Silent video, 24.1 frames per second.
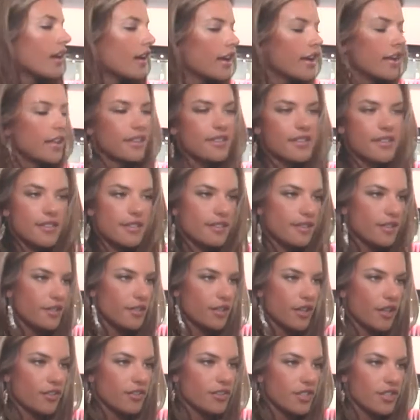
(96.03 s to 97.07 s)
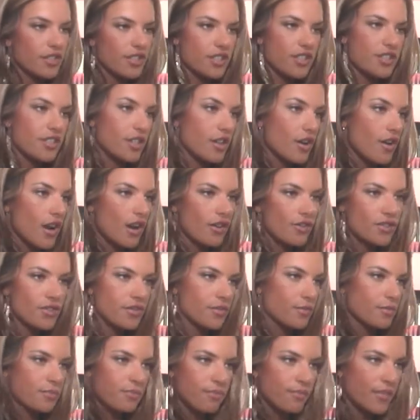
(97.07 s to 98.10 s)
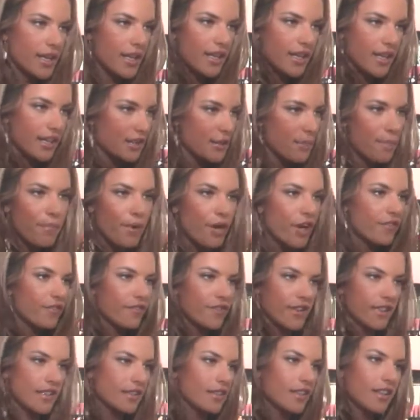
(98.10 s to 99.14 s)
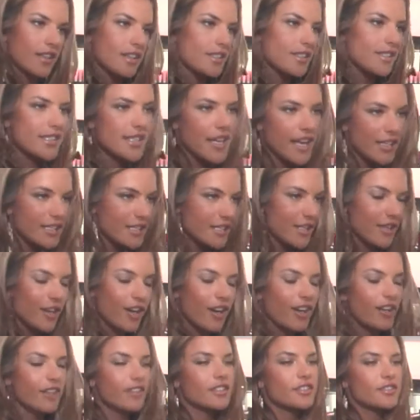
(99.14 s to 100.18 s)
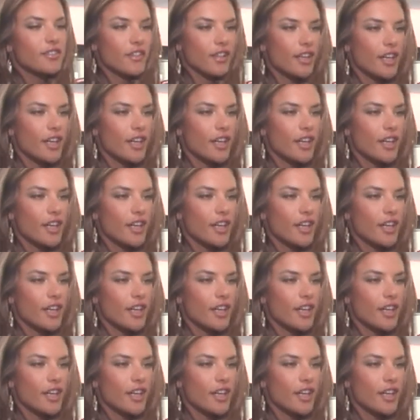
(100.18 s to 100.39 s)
It's, you know, they just know how to make like the perfect sexy colors for